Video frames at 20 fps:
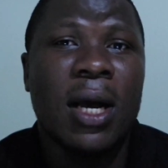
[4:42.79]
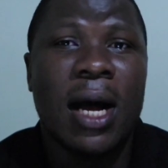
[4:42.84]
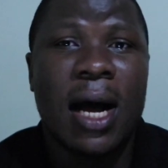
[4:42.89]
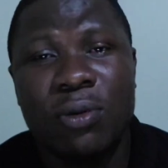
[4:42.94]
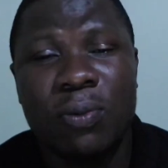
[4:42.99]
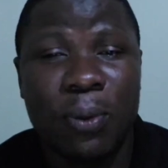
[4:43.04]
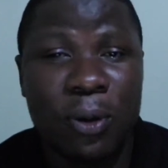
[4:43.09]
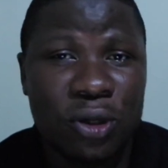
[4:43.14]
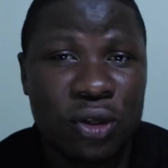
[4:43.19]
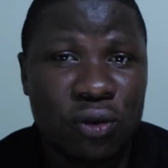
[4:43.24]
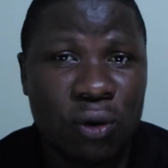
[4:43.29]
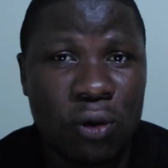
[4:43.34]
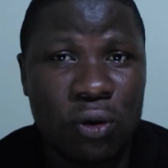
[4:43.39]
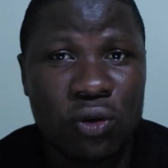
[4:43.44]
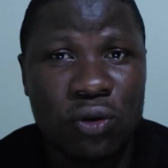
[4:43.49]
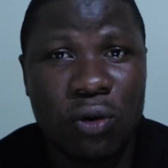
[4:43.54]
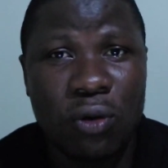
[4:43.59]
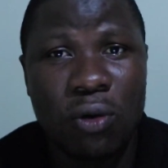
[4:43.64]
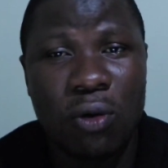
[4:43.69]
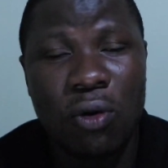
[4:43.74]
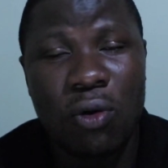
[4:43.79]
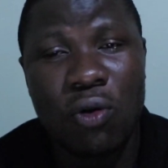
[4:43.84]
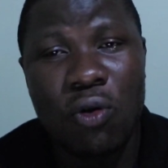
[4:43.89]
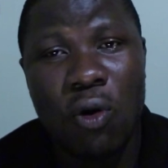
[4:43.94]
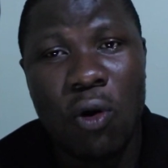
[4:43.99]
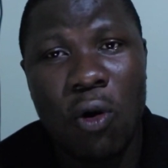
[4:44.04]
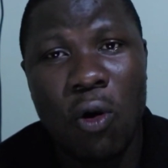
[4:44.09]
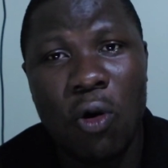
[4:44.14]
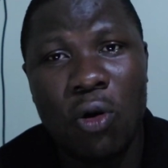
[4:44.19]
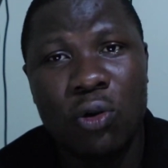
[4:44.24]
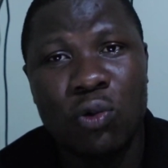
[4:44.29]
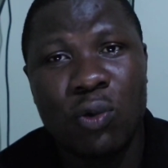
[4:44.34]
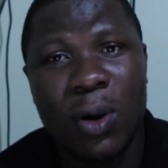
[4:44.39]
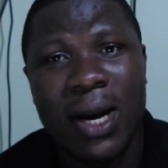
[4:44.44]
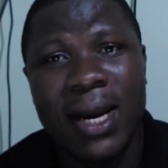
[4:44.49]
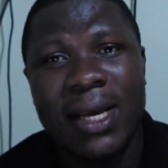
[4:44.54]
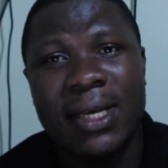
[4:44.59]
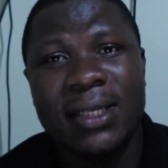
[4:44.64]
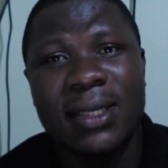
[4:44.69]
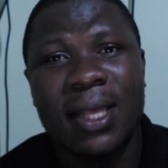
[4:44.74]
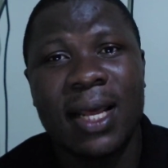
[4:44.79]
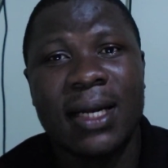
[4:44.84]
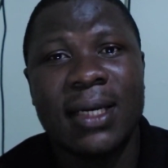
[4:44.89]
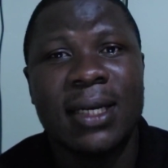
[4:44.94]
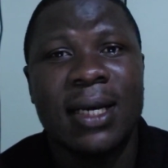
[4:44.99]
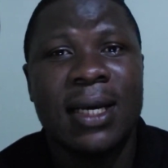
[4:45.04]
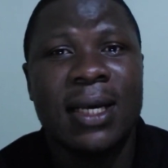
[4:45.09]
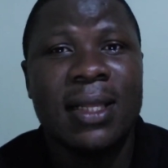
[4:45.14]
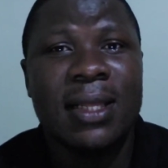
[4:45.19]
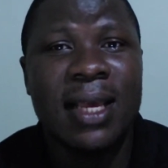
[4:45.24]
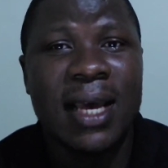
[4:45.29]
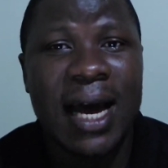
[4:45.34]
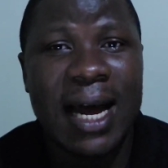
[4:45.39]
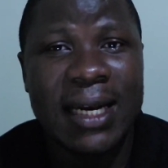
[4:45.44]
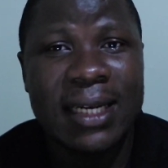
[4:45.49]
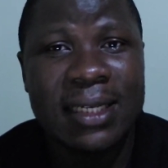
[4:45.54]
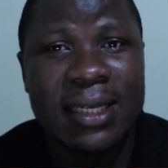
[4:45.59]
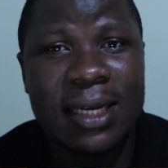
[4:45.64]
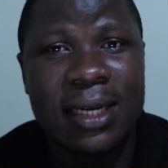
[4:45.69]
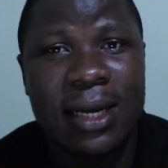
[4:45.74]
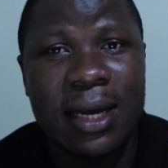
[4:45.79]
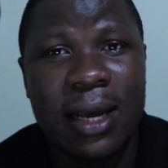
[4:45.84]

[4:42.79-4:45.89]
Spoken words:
Reports also go on to allege that they had